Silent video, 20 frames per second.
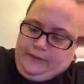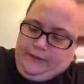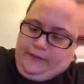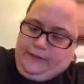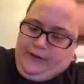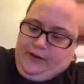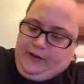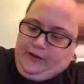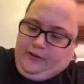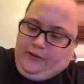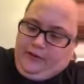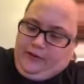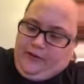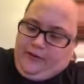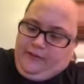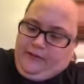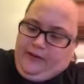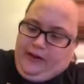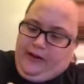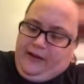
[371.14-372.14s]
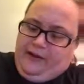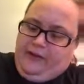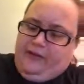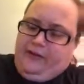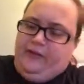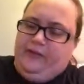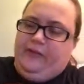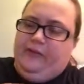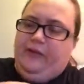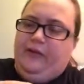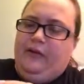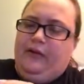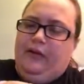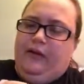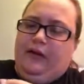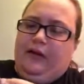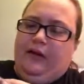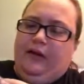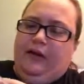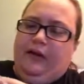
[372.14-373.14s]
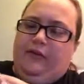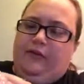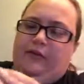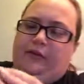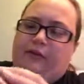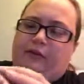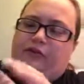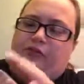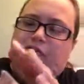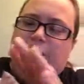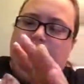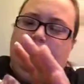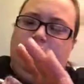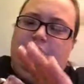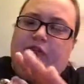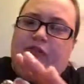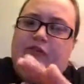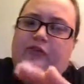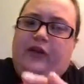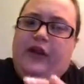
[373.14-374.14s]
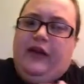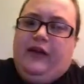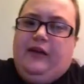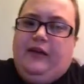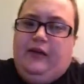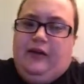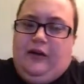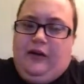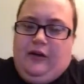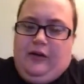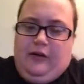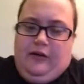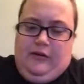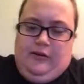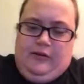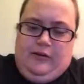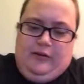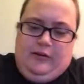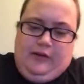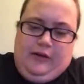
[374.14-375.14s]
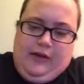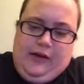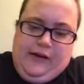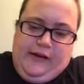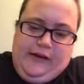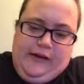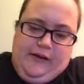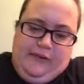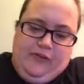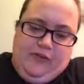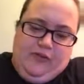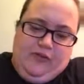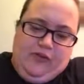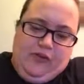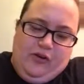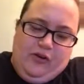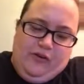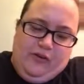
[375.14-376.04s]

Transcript: it's not gonna look as nice. And so what you do is you take your you